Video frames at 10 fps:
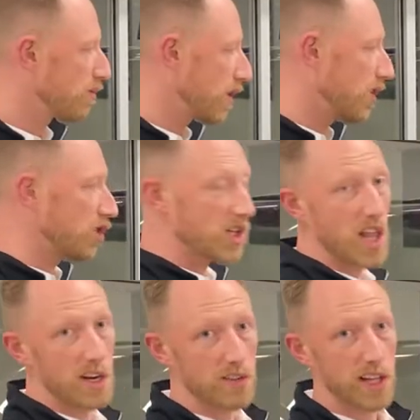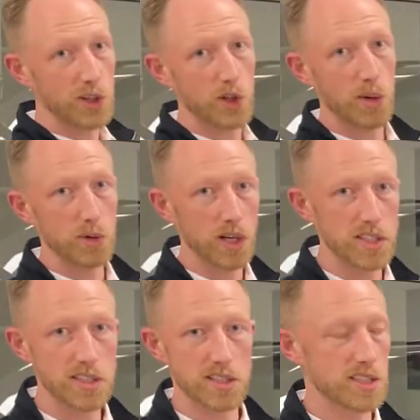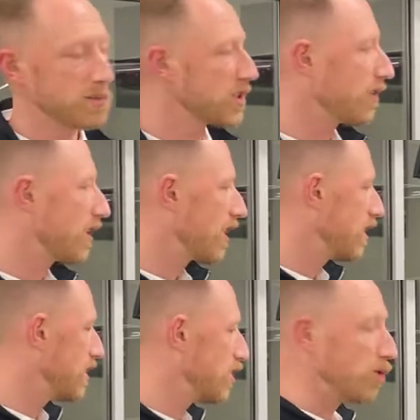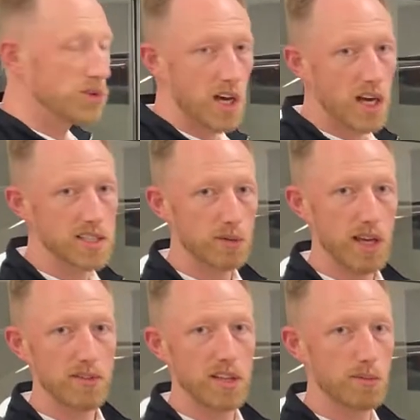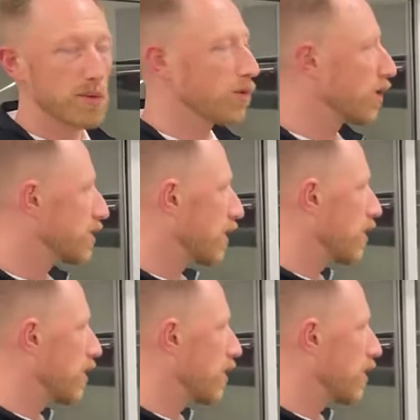but there's a lot of electrical upgrades and some stuff that is new to us that we haven't done before. So